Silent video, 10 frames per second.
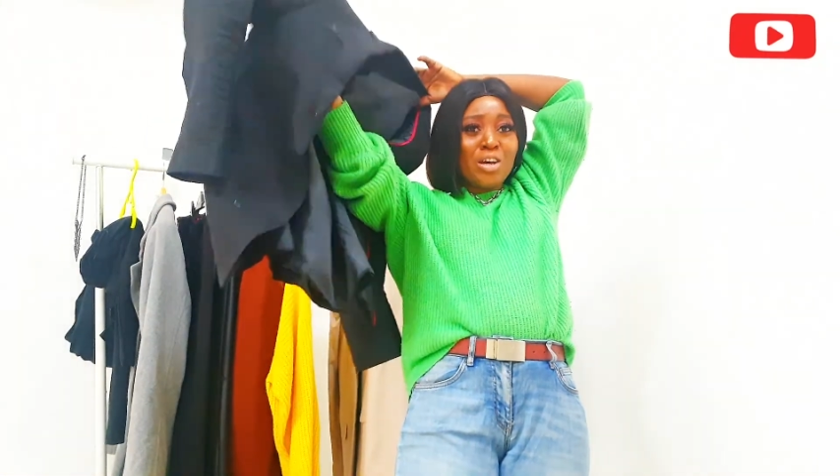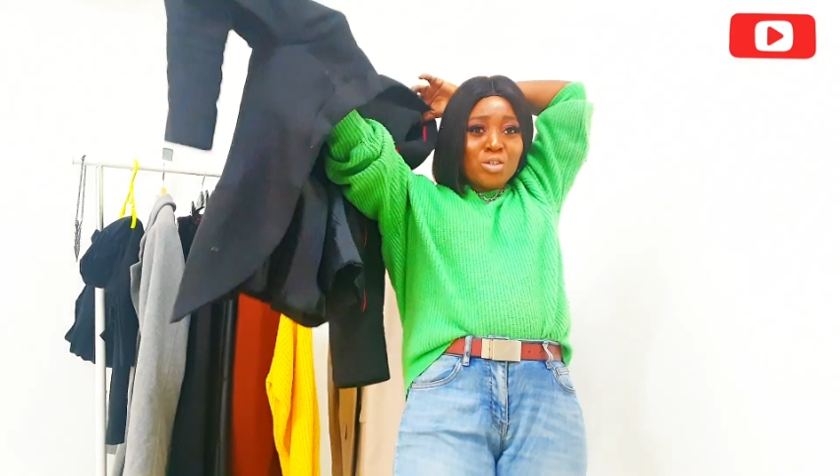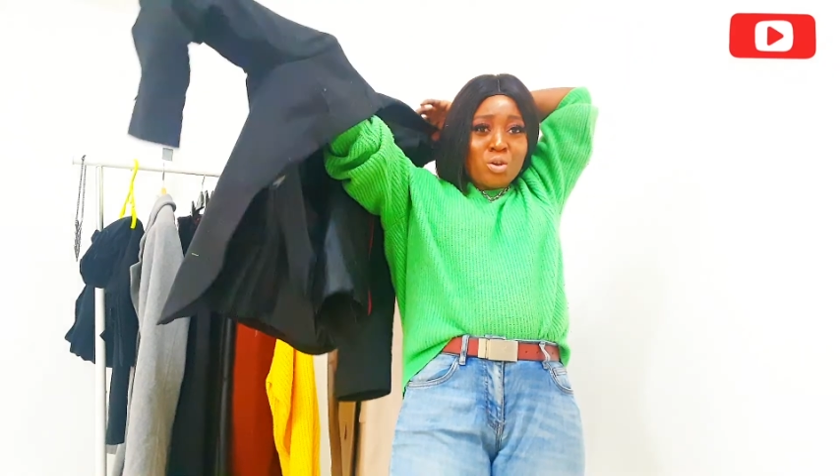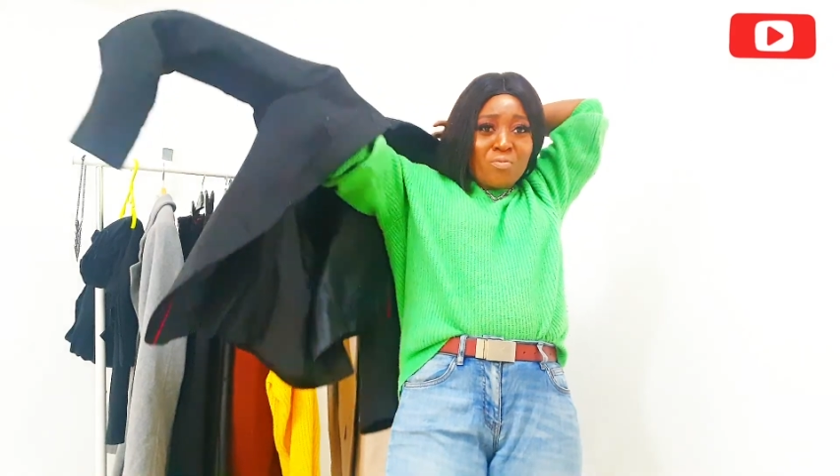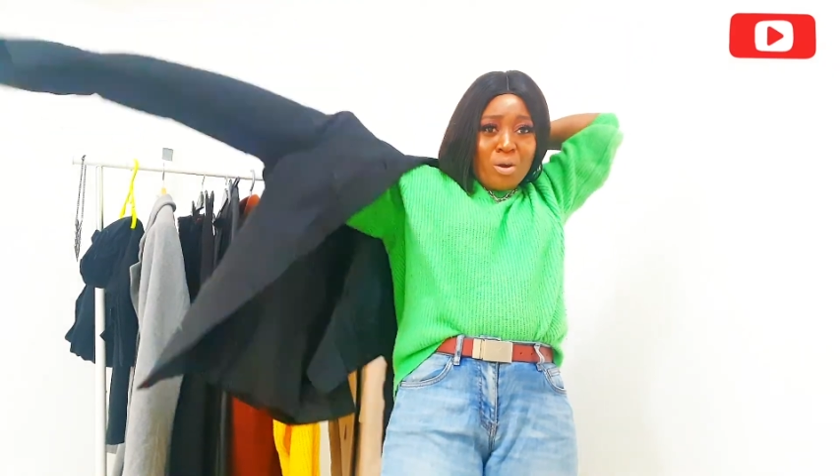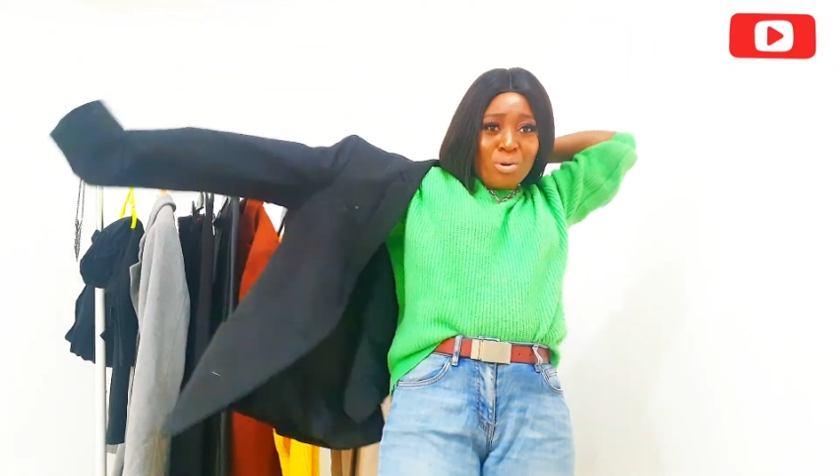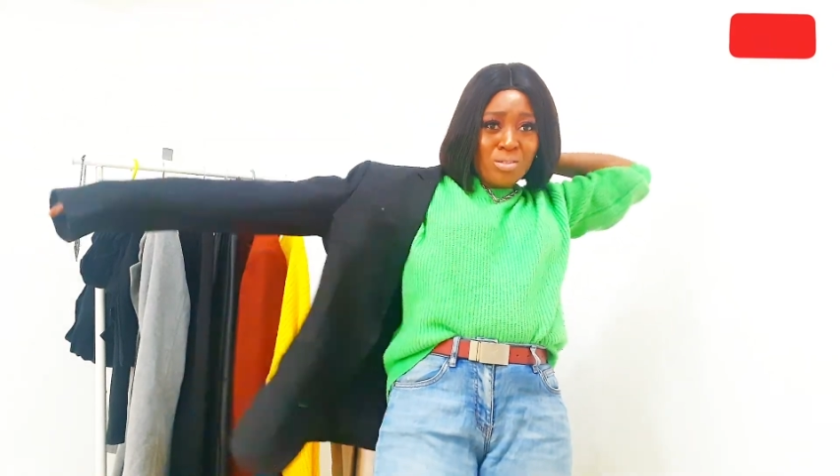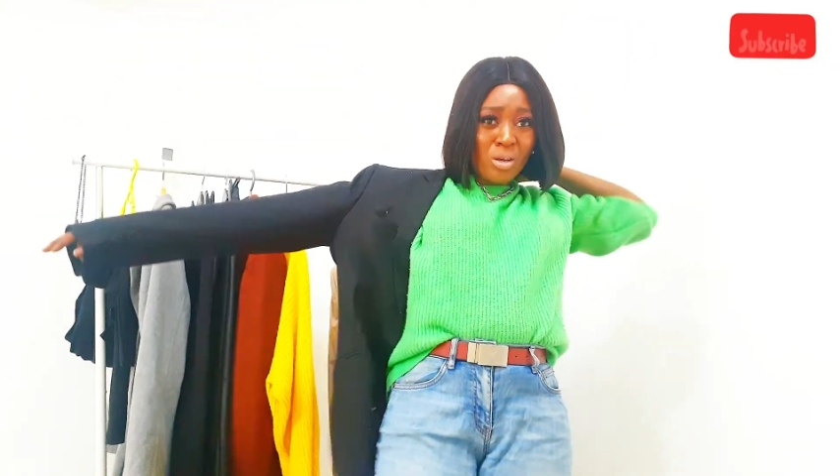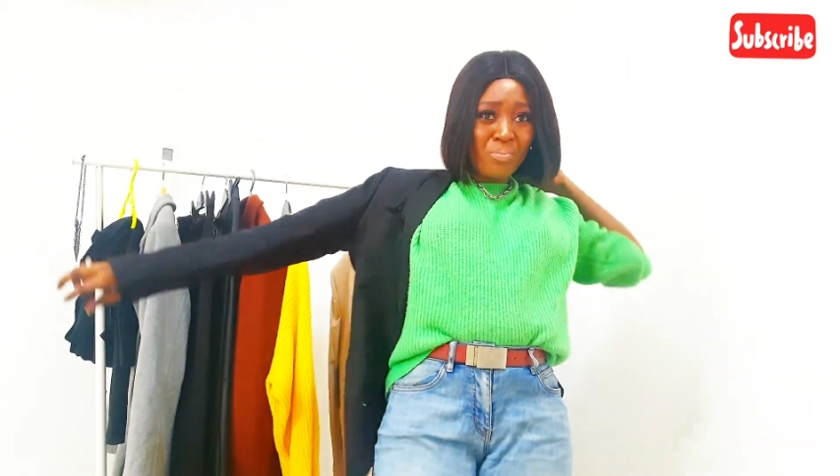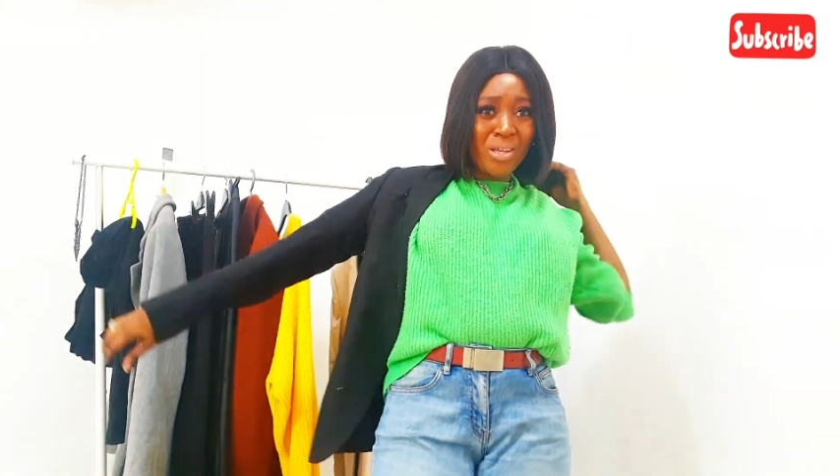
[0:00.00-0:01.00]
so if i
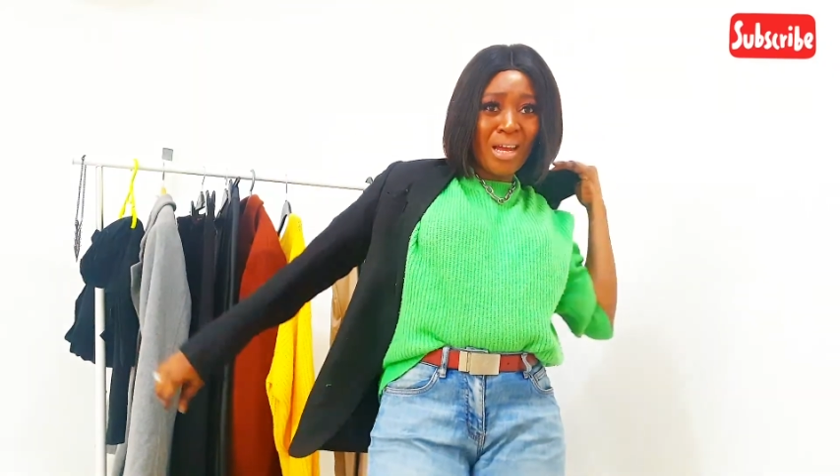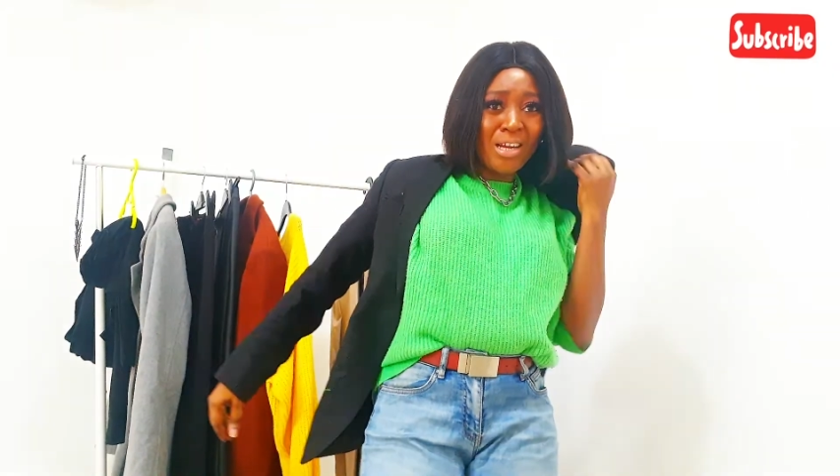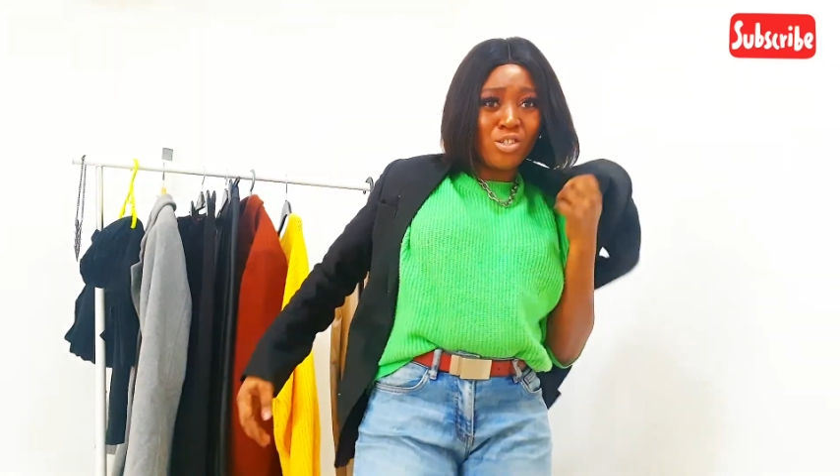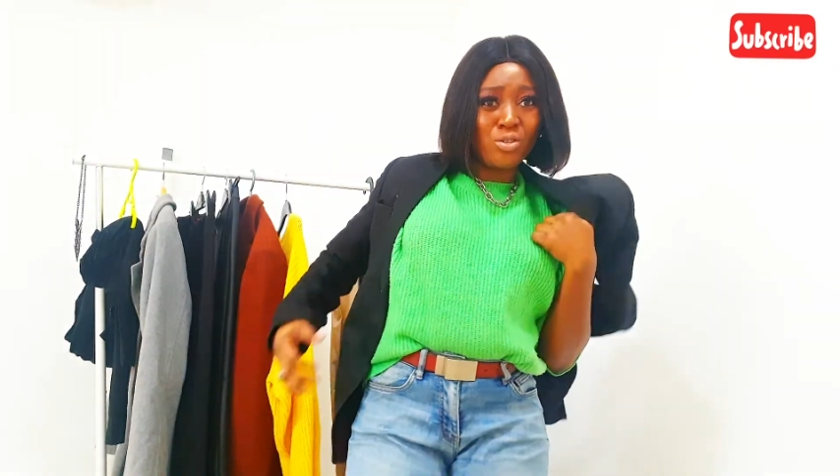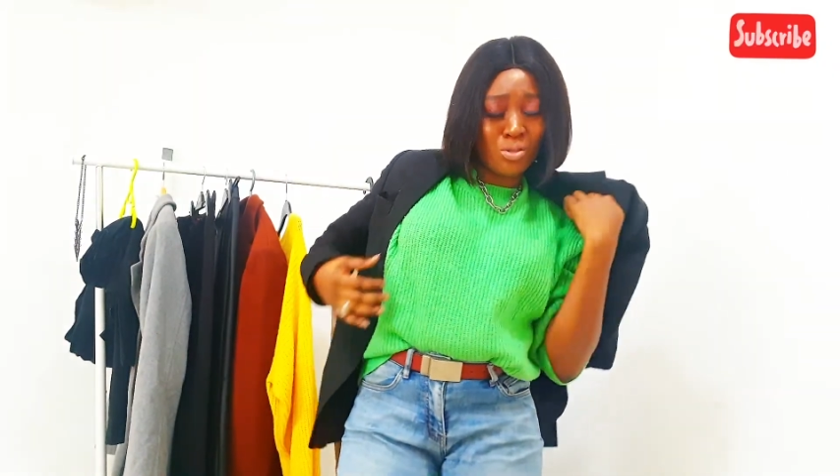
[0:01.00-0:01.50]
want something that is you